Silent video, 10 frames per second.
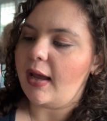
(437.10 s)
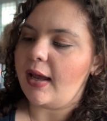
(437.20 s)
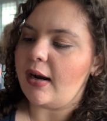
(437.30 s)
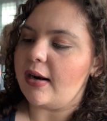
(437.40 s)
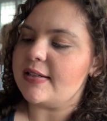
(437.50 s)

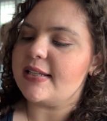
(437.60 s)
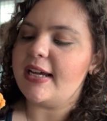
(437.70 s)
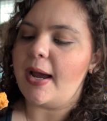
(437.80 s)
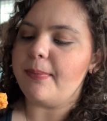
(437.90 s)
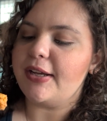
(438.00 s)
And honestly,
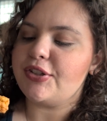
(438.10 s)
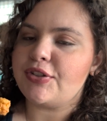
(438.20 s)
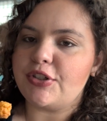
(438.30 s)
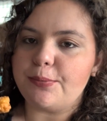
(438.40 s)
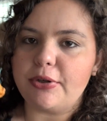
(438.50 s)
I'm like
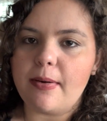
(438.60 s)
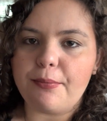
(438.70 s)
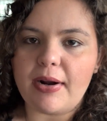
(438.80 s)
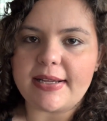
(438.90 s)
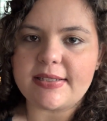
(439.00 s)
super
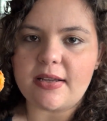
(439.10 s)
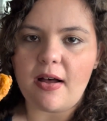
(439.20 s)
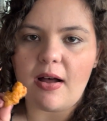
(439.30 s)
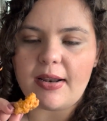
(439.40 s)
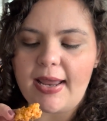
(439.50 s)
impressed
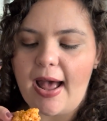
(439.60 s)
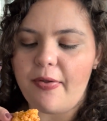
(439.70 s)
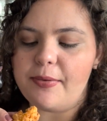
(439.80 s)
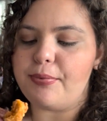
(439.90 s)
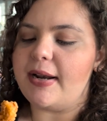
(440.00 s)
on how
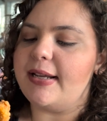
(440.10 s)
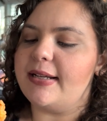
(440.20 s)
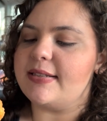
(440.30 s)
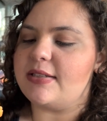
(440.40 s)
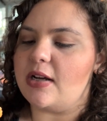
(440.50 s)
the breading
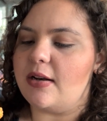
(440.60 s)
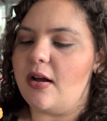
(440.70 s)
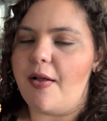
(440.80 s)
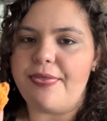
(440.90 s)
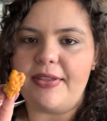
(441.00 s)
is done
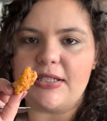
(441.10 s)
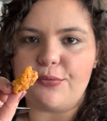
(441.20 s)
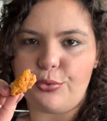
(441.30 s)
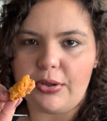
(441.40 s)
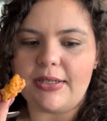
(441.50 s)
on these
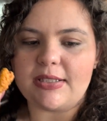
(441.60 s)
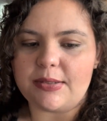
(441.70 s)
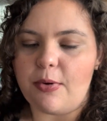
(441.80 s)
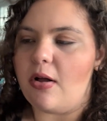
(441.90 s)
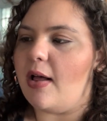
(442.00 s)
really
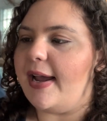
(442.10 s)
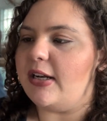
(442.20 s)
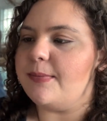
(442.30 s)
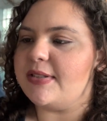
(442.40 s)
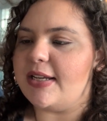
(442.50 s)
small
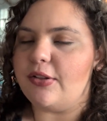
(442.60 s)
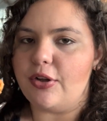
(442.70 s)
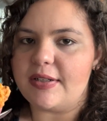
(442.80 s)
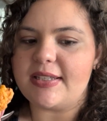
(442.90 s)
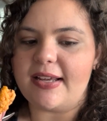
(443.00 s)
items. It
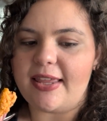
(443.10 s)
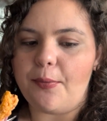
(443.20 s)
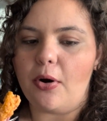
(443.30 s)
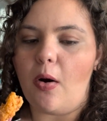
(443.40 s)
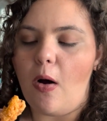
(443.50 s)
looks like they
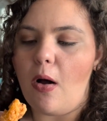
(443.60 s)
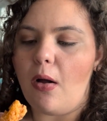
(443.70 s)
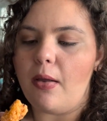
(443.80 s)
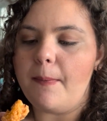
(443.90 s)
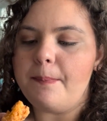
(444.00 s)
were all